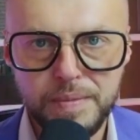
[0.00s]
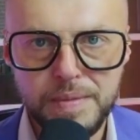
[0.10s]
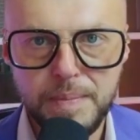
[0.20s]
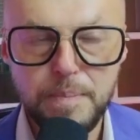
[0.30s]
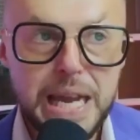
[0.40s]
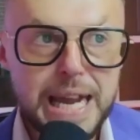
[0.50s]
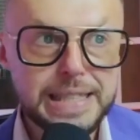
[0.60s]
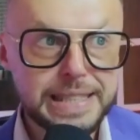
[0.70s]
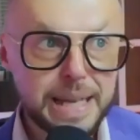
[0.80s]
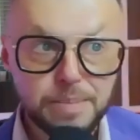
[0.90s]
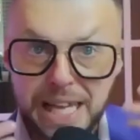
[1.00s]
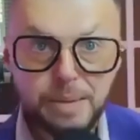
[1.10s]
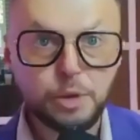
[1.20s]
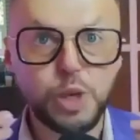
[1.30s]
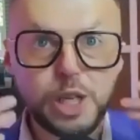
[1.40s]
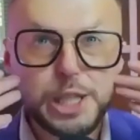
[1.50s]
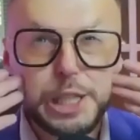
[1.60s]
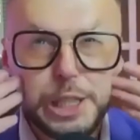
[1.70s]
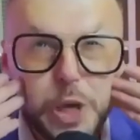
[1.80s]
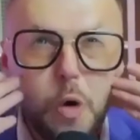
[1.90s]
Because sometimes we're
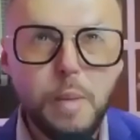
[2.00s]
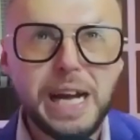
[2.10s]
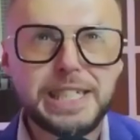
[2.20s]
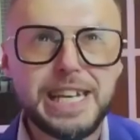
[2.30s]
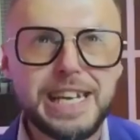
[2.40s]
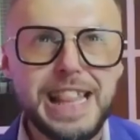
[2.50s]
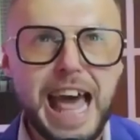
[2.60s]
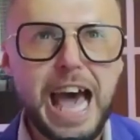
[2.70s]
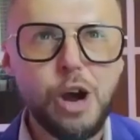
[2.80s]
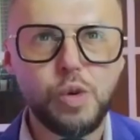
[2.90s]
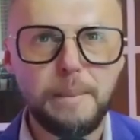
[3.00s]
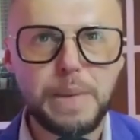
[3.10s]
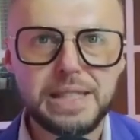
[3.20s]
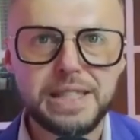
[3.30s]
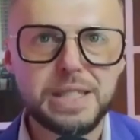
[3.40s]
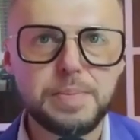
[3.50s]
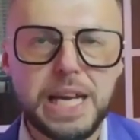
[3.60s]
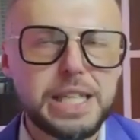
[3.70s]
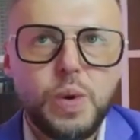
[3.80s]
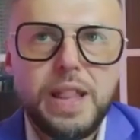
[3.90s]
so much in our business,
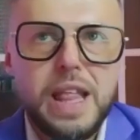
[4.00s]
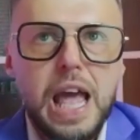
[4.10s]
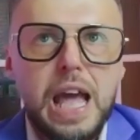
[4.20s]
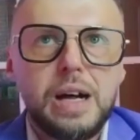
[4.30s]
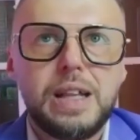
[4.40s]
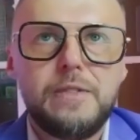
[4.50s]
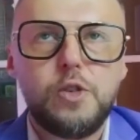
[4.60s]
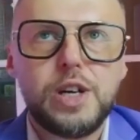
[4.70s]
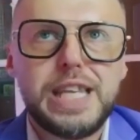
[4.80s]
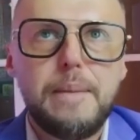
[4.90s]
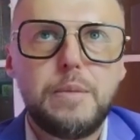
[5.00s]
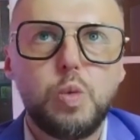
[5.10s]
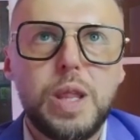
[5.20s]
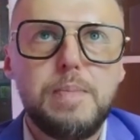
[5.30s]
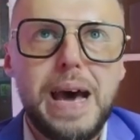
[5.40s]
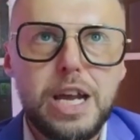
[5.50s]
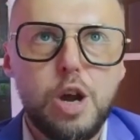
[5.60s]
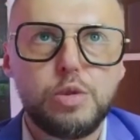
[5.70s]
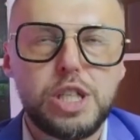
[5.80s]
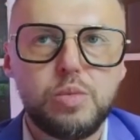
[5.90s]
because when, like, for example, when my
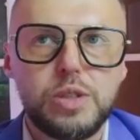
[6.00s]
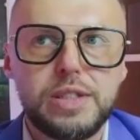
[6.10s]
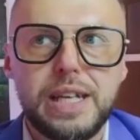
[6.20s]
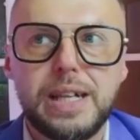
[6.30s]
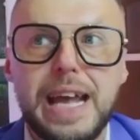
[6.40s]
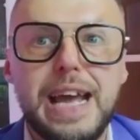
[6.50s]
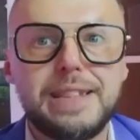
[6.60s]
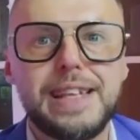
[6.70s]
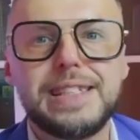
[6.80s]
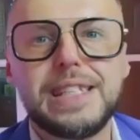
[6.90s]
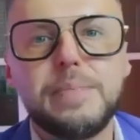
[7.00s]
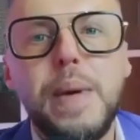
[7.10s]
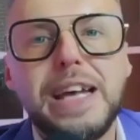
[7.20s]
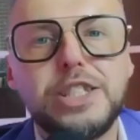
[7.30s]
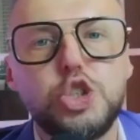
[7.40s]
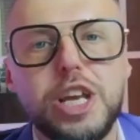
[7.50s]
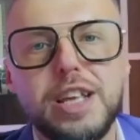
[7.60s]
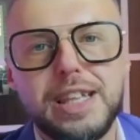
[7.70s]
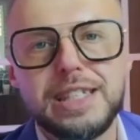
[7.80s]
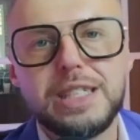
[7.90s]
coach would say, like, hey, this is messaging,
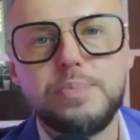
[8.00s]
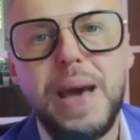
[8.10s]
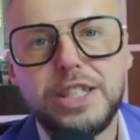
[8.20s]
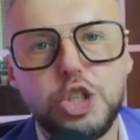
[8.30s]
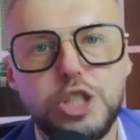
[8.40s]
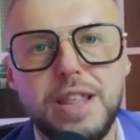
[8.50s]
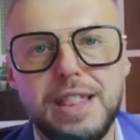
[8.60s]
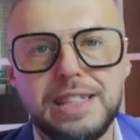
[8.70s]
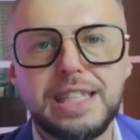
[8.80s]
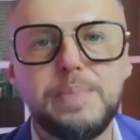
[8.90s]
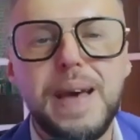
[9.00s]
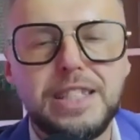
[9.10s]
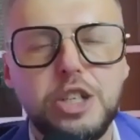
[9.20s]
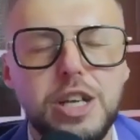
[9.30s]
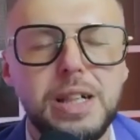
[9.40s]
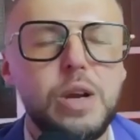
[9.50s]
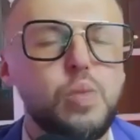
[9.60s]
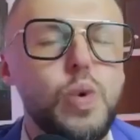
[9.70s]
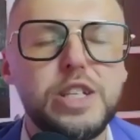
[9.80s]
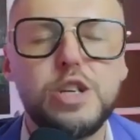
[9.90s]
this is messaging, this is messaging, like,
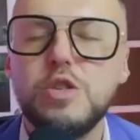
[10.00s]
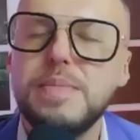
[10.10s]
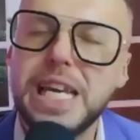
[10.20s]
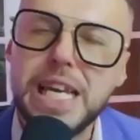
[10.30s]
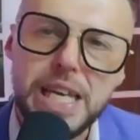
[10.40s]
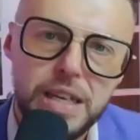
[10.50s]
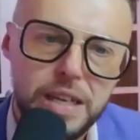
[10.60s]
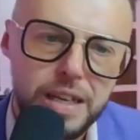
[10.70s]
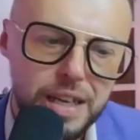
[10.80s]
what do you mean?